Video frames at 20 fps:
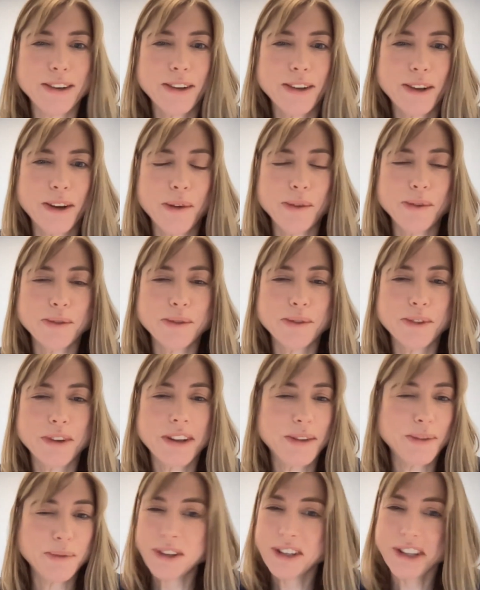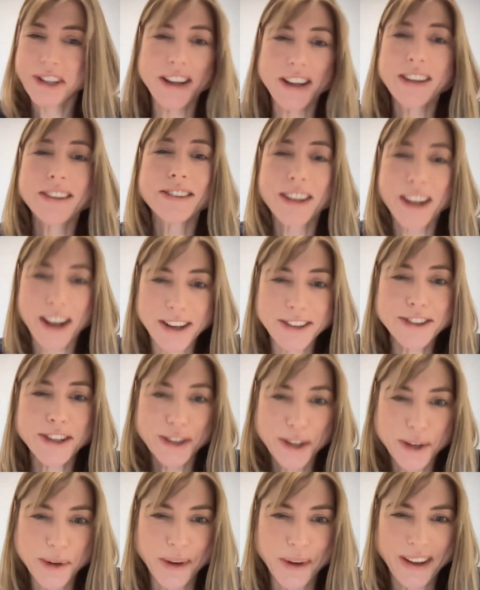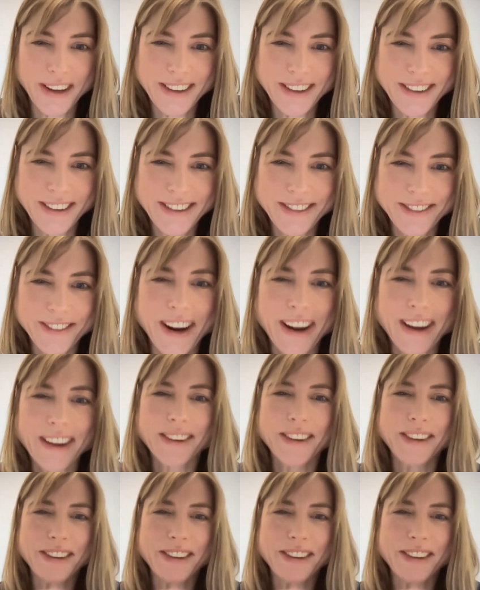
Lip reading: which is not to do it, right?